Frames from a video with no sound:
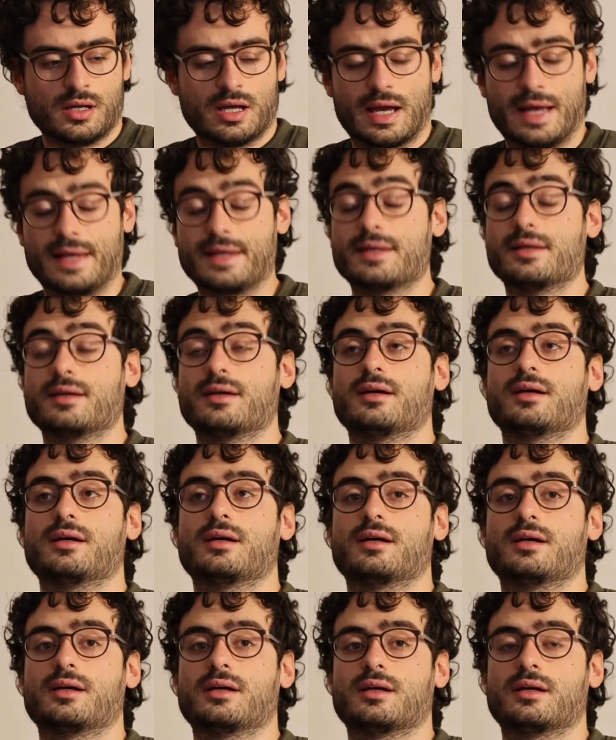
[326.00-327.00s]
And
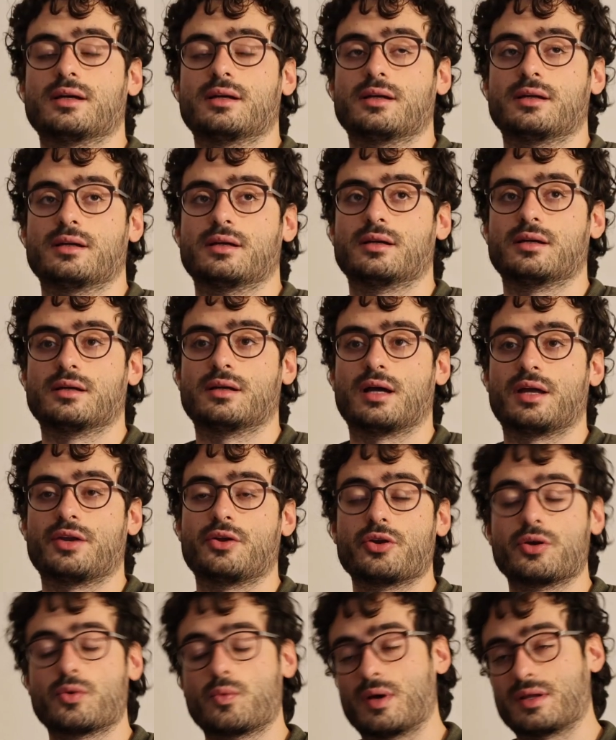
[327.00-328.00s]

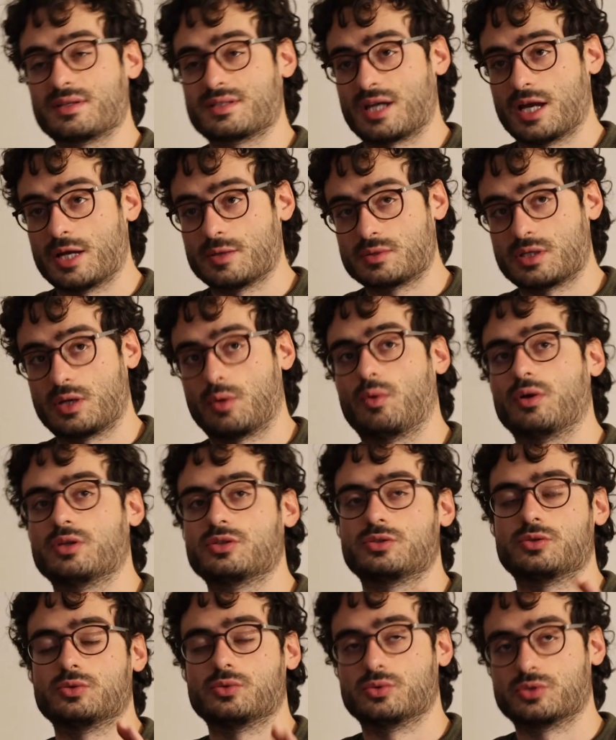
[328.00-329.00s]
another one times I
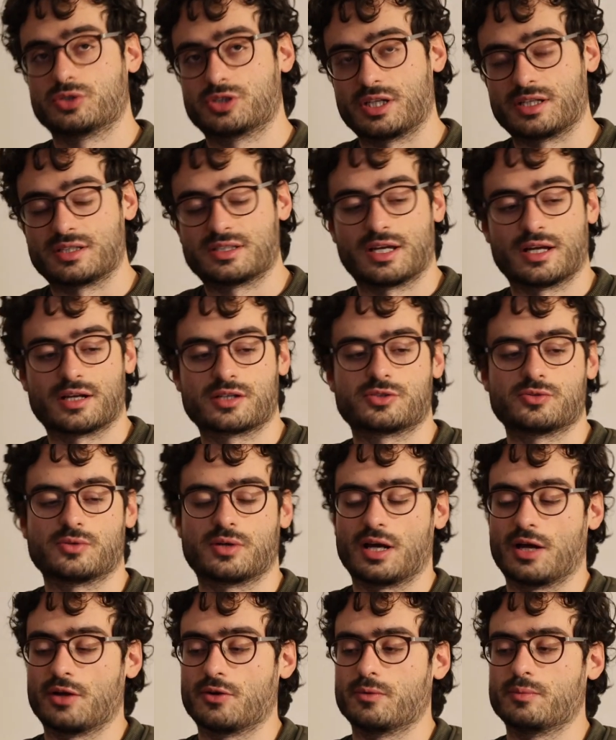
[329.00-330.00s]
want to say thanks to
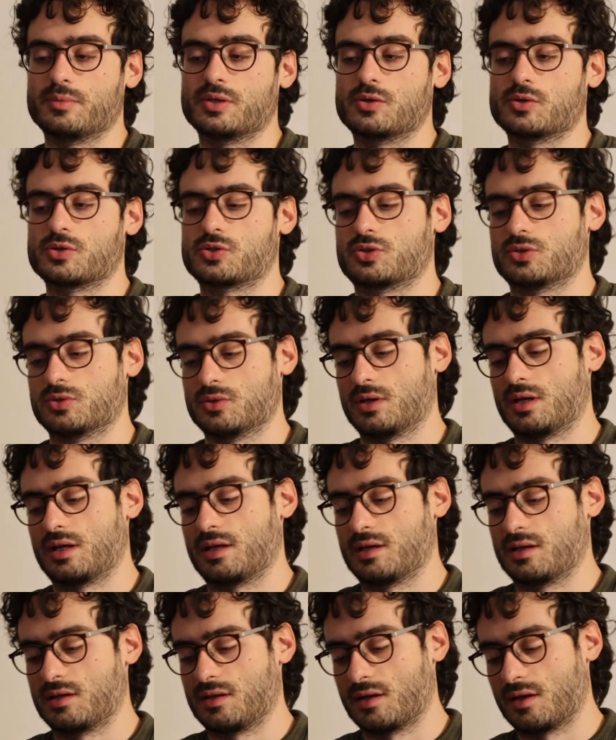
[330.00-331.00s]
Canon, because
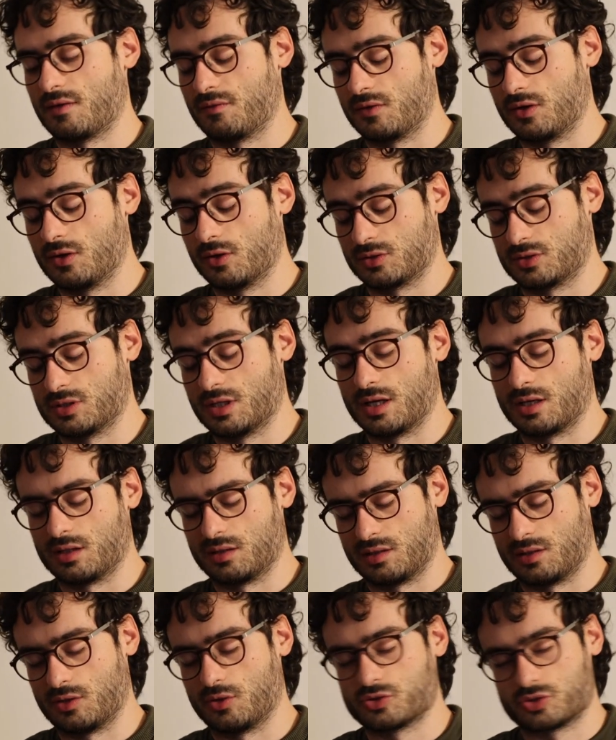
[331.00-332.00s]
I have got
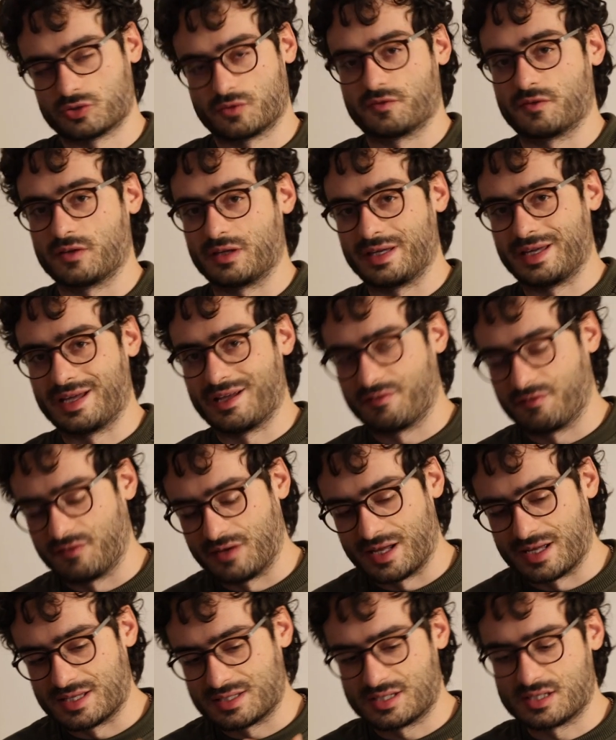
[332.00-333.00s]
a lot of EF
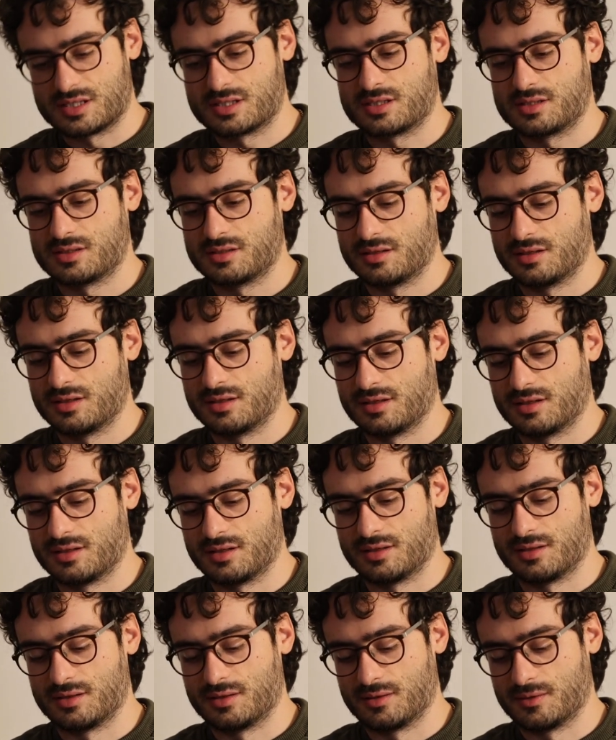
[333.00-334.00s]
lenses,
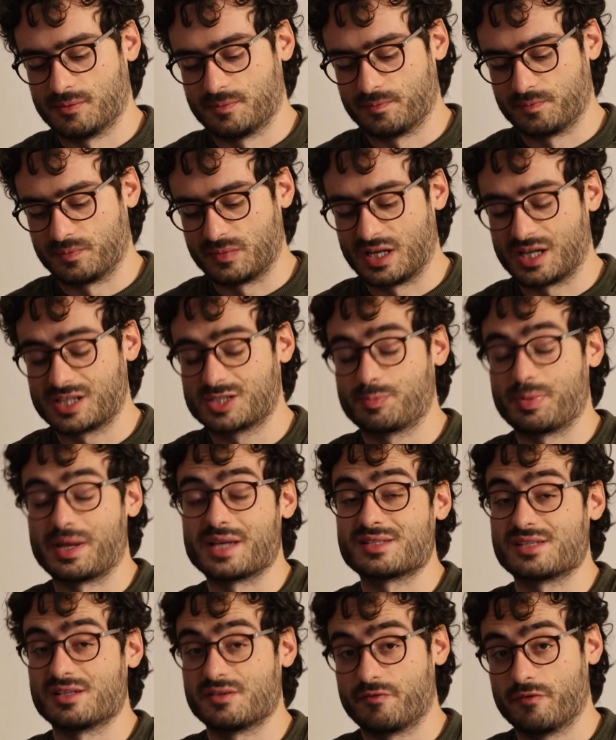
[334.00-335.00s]

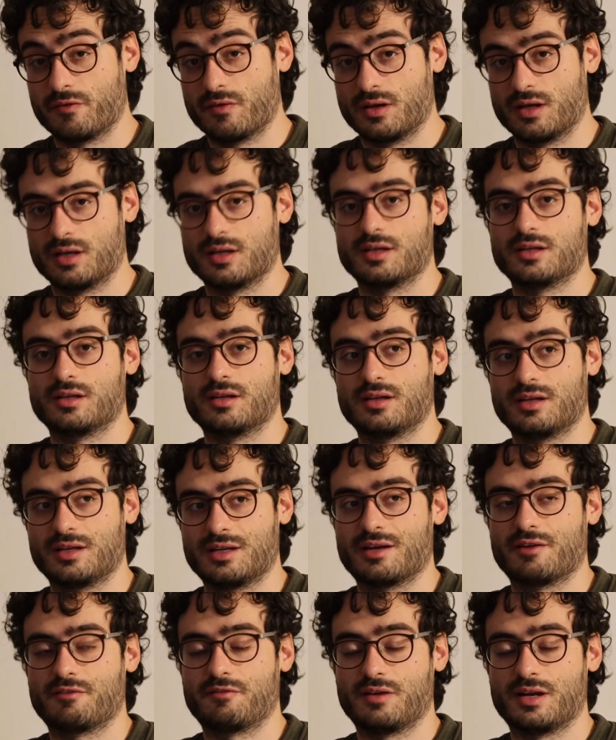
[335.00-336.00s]
expensive
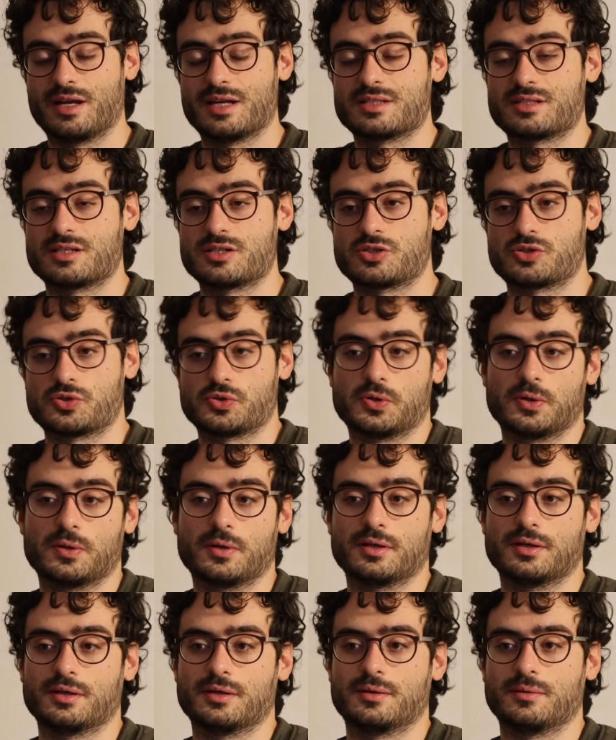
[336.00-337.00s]
EF lenses,
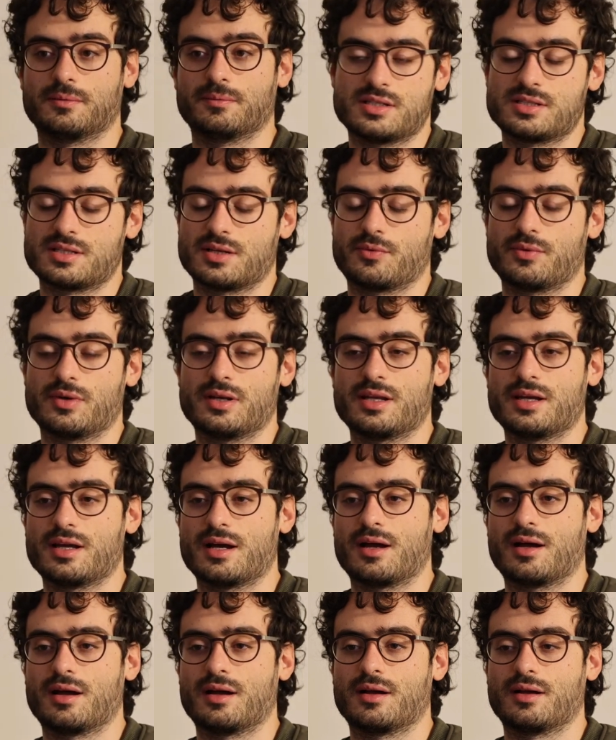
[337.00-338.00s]
so it's really
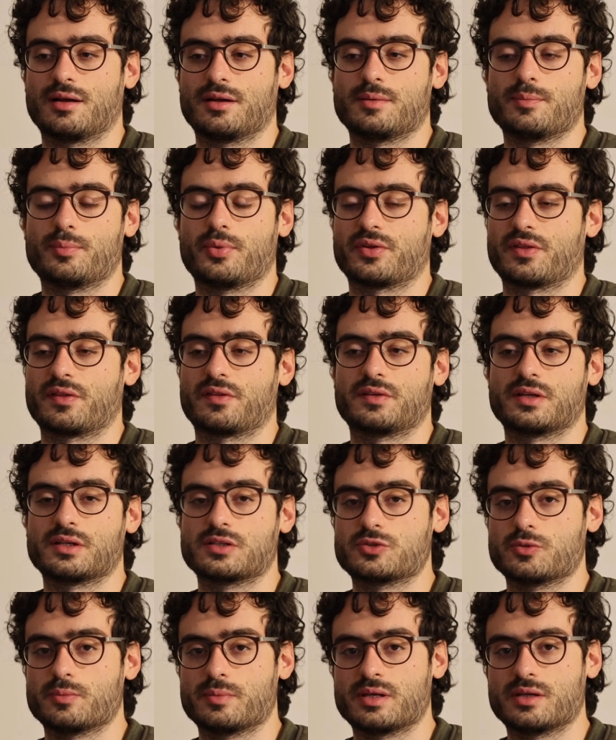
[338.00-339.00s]
an important thing
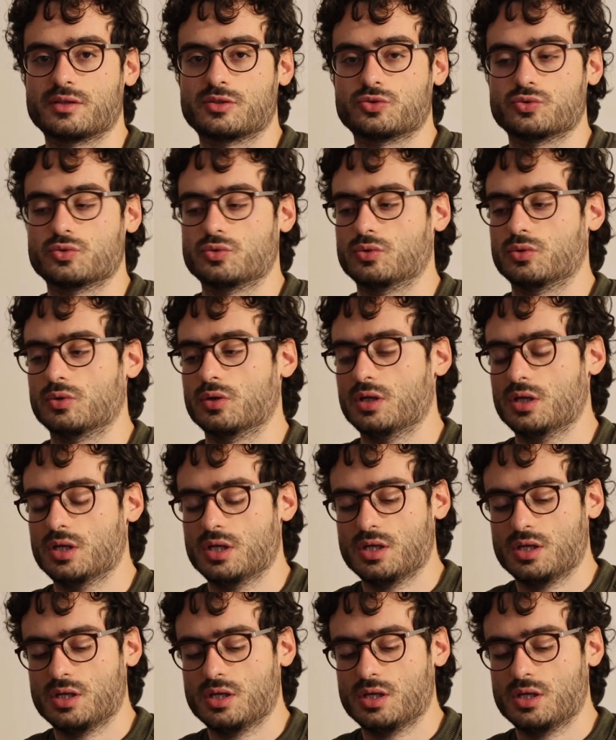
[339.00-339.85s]
to me to